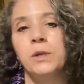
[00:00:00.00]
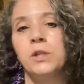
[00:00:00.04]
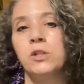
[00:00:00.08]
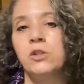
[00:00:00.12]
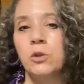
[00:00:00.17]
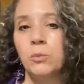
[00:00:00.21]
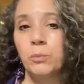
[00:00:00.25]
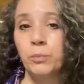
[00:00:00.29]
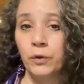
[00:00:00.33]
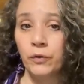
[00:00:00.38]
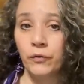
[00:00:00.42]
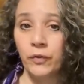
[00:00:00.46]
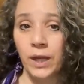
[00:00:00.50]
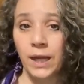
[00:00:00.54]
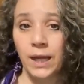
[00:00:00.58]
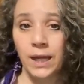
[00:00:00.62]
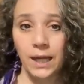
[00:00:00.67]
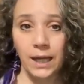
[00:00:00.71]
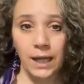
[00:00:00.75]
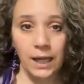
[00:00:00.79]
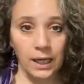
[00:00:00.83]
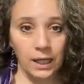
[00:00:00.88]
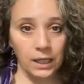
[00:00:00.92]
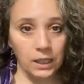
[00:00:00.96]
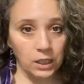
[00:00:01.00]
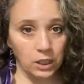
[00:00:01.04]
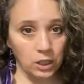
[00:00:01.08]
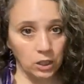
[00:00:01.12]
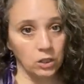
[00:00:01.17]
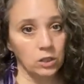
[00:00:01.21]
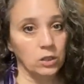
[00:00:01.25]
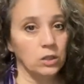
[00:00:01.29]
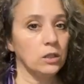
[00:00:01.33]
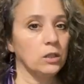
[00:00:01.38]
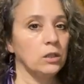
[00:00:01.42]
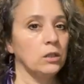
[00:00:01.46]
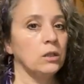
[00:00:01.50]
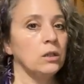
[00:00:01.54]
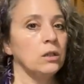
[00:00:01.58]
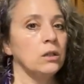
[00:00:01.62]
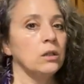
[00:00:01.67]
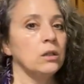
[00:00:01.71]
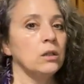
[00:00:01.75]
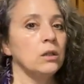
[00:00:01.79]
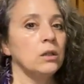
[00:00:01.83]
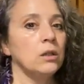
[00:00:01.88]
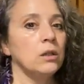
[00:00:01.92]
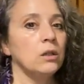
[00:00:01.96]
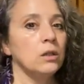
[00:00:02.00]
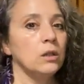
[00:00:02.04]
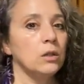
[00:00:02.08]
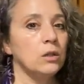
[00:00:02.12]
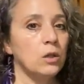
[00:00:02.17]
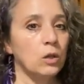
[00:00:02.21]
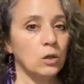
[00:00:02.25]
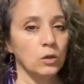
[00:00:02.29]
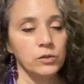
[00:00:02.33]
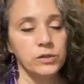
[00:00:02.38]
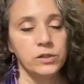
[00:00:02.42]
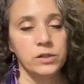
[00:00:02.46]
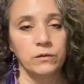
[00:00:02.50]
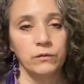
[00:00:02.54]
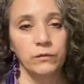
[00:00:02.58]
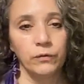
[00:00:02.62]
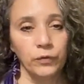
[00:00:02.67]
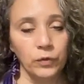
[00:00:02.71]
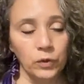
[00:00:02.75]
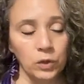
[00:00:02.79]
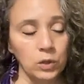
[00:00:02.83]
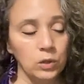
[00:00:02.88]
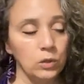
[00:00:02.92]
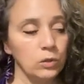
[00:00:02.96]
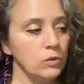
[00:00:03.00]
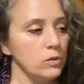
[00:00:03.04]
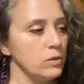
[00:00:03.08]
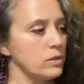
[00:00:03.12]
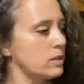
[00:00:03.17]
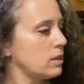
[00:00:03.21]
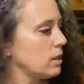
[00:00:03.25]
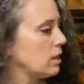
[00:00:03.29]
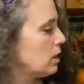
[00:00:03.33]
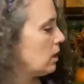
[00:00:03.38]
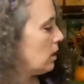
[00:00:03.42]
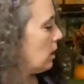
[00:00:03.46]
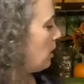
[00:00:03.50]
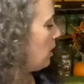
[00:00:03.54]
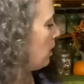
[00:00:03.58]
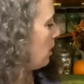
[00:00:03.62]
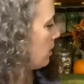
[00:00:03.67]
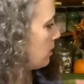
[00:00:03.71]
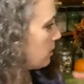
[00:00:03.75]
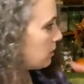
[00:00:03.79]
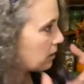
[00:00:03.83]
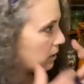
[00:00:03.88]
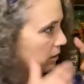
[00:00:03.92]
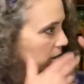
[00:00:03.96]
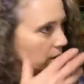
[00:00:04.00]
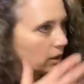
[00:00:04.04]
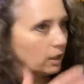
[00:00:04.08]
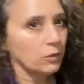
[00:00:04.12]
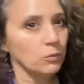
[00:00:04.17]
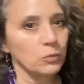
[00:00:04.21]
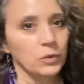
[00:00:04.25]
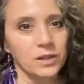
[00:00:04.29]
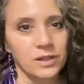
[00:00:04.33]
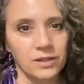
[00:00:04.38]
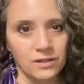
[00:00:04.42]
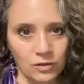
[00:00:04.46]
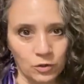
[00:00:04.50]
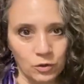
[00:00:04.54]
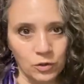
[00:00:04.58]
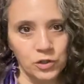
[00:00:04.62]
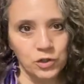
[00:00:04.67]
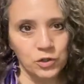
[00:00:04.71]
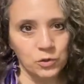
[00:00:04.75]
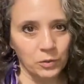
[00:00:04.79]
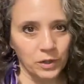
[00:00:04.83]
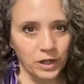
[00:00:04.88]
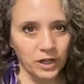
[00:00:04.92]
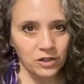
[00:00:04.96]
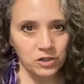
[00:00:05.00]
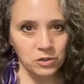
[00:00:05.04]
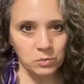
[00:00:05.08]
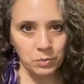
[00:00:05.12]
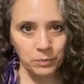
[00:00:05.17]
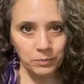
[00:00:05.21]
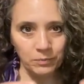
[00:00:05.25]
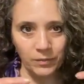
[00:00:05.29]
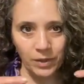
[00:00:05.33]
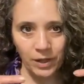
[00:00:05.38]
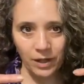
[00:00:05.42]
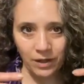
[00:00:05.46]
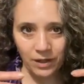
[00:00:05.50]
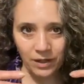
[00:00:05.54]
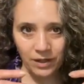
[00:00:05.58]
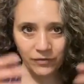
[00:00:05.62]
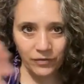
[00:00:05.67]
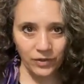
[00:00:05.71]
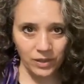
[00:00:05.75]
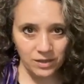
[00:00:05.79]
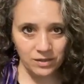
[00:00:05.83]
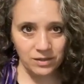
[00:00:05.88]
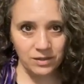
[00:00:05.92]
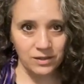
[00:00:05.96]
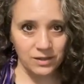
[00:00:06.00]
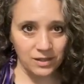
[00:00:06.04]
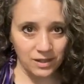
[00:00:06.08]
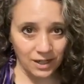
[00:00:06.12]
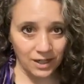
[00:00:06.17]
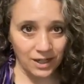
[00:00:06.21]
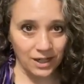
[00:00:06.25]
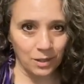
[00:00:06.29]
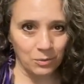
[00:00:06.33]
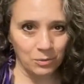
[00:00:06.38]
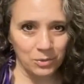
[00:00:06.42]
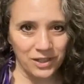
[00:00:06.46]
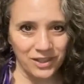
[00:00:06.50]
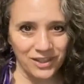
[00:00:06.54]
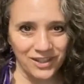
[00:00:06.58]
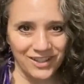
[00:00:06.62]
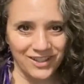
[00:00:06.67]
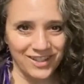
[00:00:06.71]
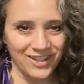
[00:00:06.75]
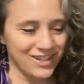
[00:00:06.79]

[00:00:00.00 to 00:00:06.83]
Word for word: to prevent and cure colds and flus. Uh, and with the horseradish, obviously, it's going to help clear the